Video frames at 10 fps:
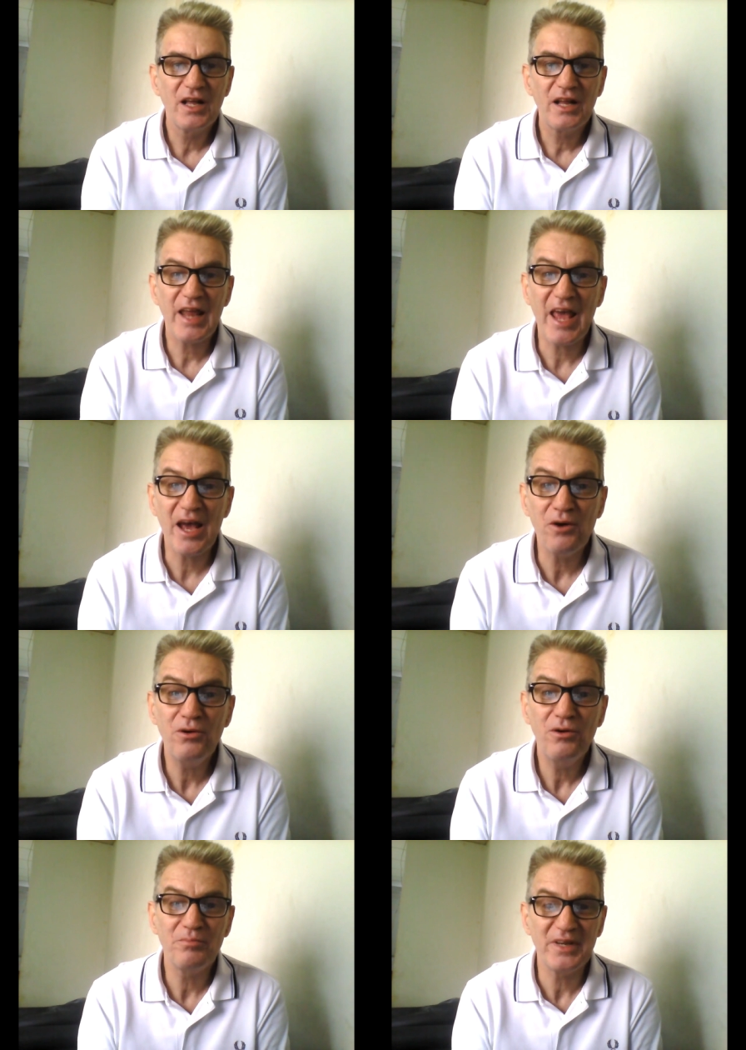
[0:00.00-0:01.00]

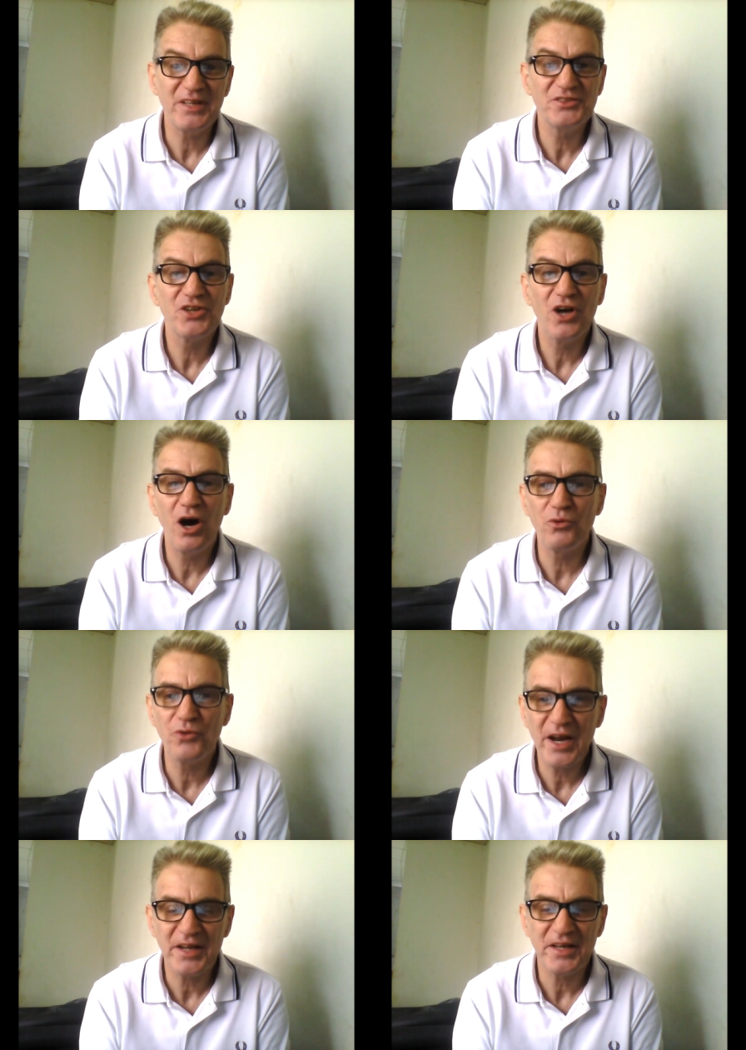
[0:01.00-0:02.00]
lao means
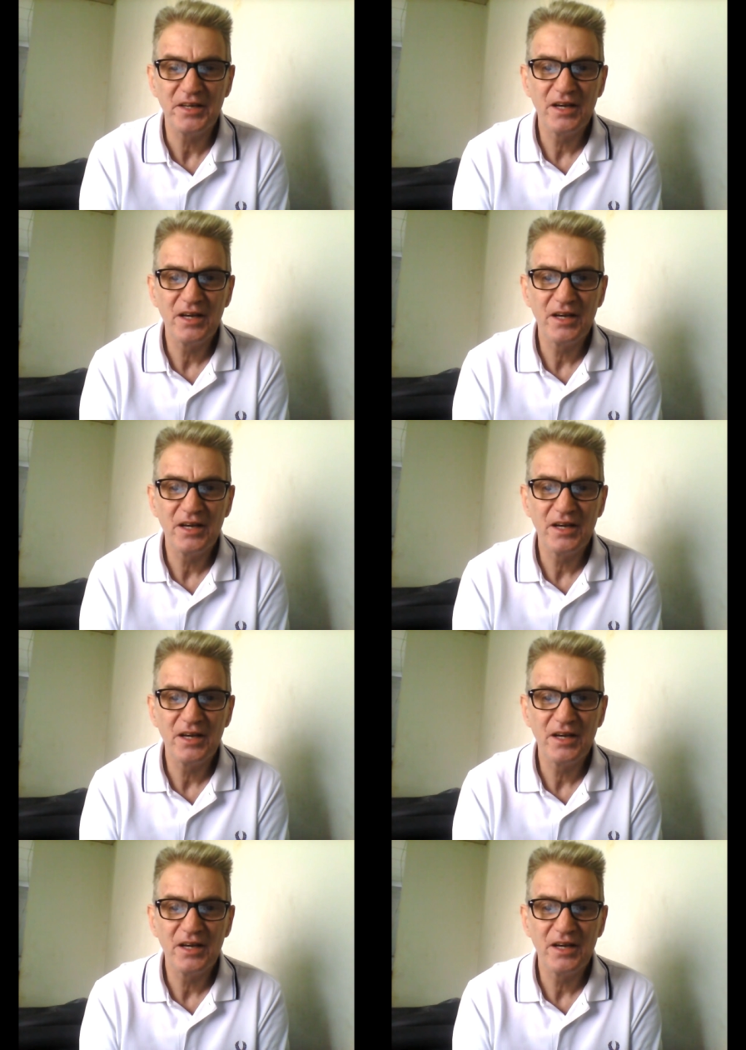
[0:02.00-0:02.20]
already.